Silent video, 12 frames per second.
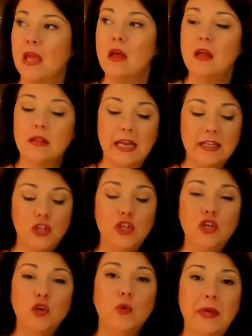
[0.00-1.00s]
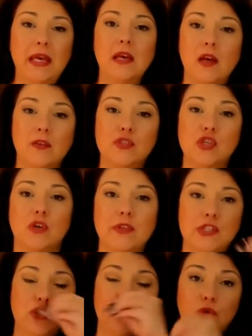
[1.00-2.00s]
like you being of
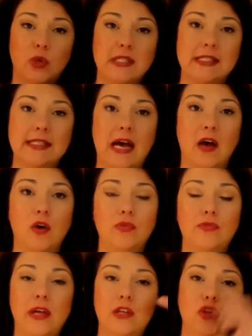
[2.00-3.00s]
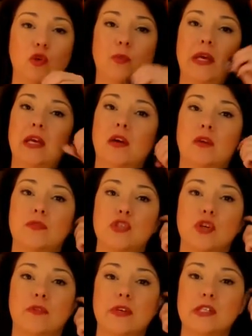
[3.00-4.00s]
service to yourself and you being of
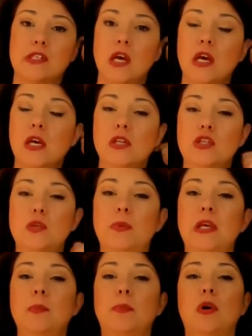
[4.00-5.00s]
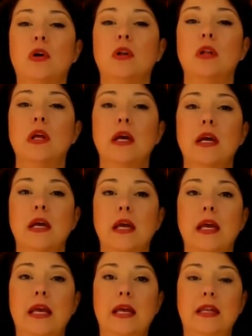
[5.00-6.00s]
service to people
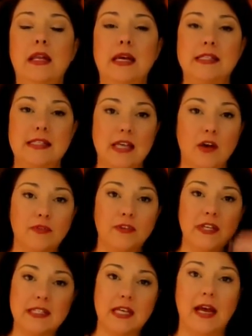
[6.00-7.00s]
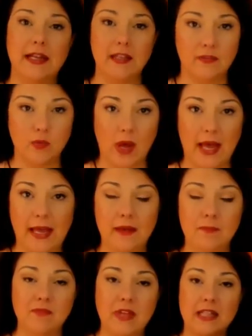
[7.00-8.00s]
in a selfless kind of way,
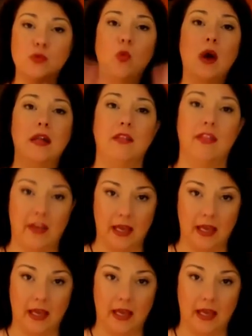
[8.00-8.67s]
that's one thing.